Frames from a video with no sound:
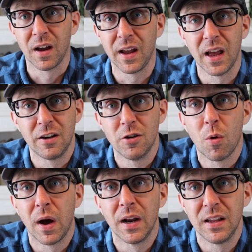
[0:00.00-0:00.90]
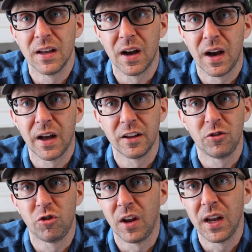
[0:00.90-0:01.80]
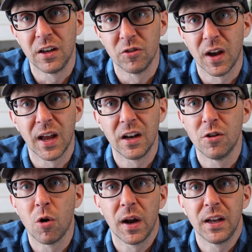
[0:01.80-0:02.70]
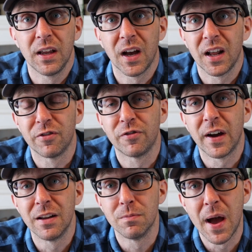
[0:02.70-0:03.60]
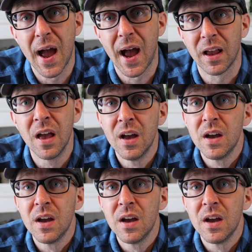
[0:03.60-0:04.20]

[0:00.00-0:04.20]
I had no idea how to change. I had no idea how to fight back.